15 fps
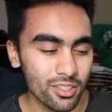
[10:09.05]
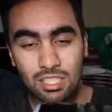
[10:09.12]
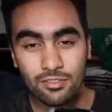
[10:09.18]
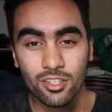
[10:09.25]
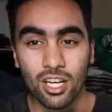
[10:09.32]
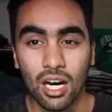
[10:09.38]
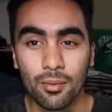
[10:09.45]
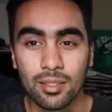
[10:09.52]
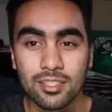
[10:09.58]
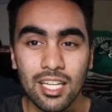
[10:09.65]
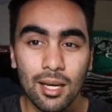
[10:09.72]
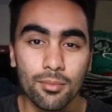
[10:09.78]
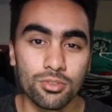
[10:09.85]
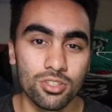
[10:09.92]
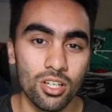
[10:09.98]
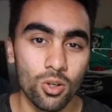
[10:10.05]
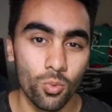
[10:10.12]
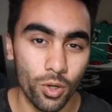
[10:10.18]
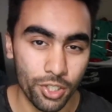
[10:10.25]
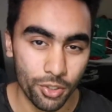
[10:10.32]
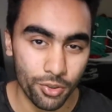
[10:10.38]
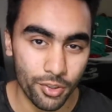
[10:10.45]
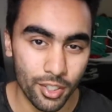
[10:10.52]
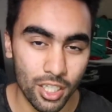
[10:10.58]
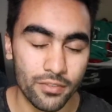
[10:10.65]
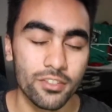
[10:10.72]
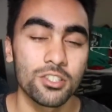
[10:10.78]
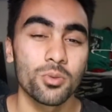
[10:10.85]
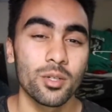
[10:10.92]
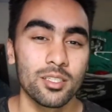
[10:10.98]
Leave a comment down below what you think of
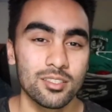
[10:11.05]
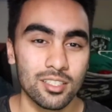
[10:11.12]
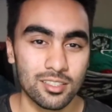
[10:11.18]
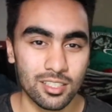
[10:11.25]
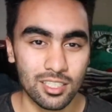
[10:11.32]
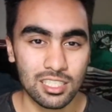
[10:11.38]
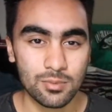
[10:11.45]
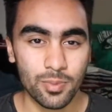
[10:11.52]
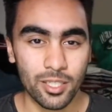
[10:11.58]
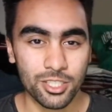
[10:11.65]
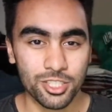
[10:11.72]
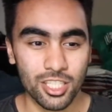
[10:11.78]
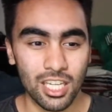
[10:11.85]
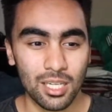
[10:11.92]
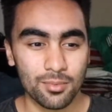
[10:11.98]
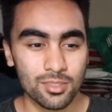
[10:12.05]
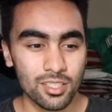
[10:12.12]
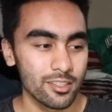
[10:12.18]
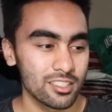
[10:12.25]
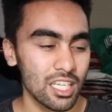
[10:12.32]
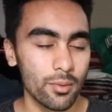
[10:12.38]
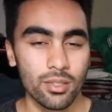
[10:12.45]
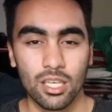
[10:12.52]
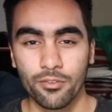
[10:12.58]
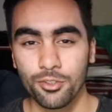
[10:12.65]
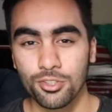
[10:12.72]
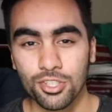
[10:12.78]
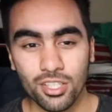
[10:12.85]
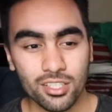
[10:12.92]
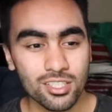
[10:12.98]
the 2016 Space Jams. Tell me if you
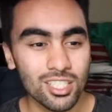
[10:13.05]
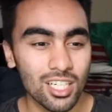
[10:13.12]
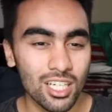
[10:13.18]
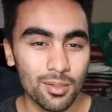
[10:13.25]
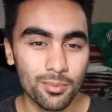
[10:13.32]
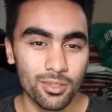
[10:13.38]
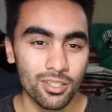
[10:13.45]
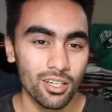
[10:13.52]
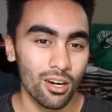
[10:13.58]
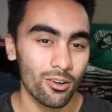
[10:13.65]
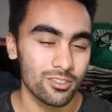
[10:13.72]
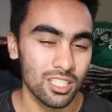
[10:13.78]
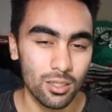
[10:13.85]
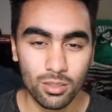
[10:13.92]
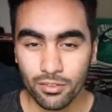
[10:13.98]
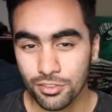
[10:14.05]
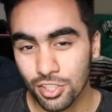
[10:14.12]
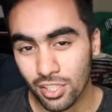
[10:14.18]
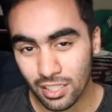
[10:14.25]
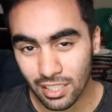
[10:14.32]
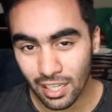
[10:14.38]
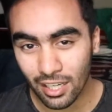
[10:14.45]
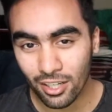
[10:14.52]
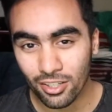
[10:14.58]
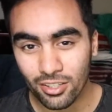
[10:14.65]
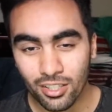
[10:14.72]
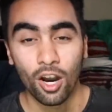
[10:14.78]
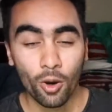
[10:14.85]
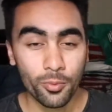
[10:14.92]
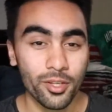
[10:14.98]
took a dub, or tell me if you took an L.
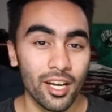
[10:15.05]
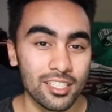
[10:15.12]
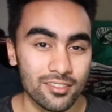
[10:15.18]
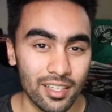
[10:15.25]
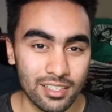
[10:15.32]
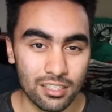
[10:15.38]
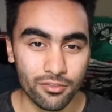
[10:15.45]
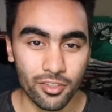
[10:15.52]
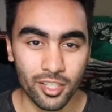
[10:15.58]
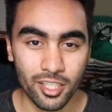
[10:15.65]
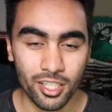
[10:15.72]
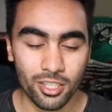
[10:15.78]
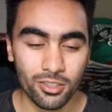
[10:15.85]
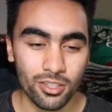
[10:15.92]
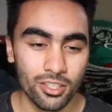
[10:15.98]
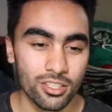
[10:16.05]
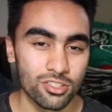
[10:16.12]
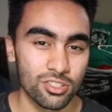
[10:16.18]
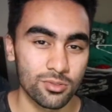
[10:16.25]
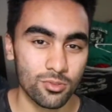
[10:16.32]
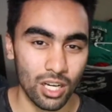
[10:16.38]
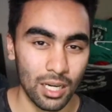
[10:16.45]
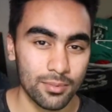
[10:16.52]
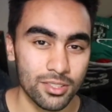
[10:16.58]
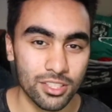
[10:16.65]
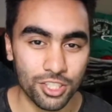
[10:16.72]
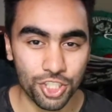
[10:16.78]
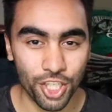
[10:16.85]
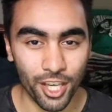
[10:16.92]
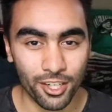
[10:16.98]
Hope you guys liked the video. Subscribe to the
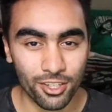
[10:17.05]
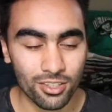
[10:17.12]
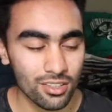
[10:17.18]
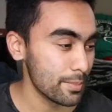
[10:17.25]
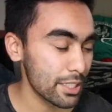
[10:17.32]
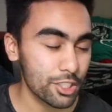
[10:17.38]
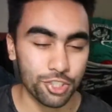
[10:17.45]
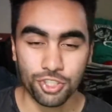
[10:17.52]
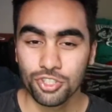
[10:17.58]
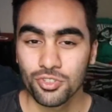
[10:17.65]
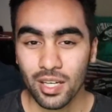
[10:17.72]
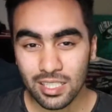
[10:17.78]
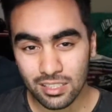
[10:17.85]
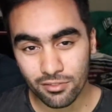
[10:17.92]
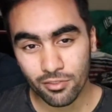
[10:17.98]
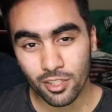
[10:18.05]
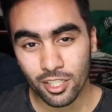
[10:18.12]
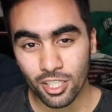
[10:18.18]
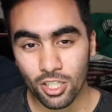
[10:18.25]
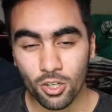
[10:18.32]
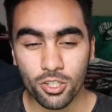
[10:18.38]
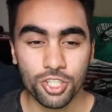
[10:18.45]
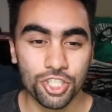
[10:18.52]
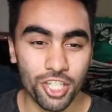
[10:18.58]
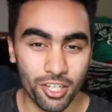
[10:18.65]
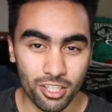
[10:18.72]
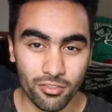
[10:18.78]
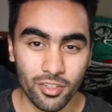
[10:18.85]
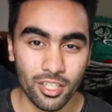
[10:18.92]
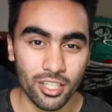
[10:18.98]
channel. Make sure you like the video and share
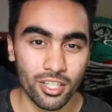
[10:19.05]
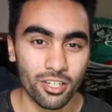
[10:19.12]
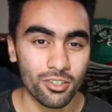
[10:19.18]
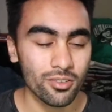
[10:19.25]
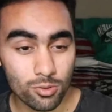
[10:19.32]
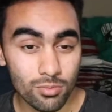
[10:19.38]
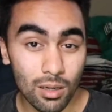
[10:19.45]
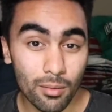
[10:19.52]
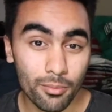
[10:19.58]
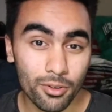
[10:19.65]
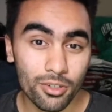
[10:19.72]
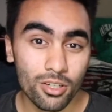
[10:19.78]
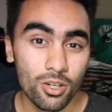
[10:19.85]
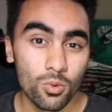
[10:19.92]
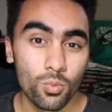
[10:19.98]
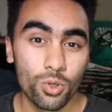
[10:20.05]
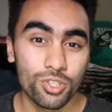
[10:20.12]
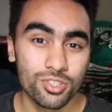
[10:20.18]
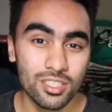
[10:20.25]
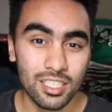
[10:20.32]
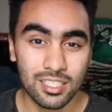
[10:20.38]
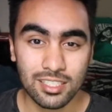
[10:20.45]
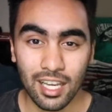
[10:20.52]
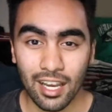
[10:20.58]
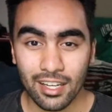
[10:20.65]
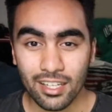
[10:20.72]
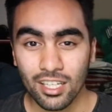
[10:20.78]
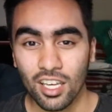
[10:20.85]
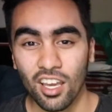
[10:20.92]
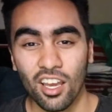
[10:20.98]
the video. Remember, we're Sneak Attack,
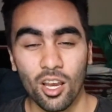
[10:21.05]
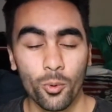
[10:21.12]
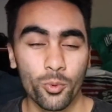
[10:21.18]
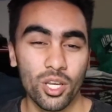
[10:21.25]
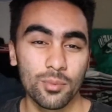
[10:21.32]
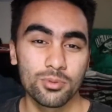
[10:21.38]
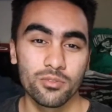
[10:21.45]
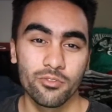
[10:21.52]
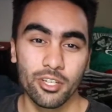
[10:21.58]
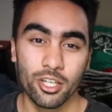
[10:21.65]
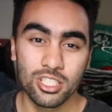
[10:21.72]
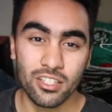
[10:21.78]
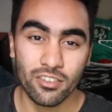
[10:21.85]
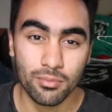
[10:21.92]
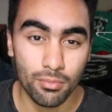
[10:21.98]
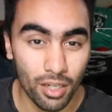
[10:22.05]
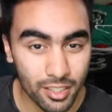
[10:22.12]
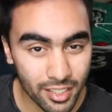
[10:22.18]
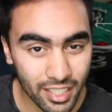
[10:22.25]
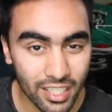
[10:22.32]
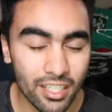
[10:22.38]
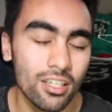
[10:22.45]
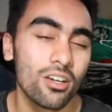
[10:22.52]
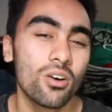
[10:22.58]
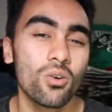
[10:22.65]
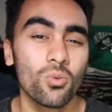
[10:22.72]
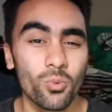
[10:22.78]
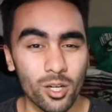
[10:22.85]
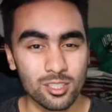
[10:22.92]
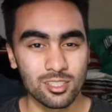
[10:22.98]
and we upload videos every Monday,
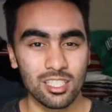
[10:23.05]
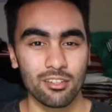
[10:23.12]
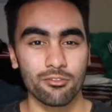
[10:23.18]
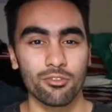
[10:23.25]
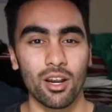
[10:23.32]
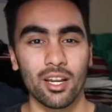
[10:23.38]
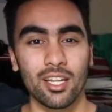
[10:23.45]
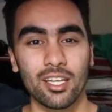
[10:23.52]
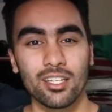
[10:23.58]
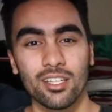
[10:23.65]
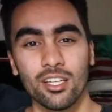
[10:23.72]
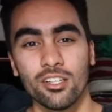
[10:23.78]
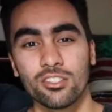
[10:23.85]
Wednesday, and Friday.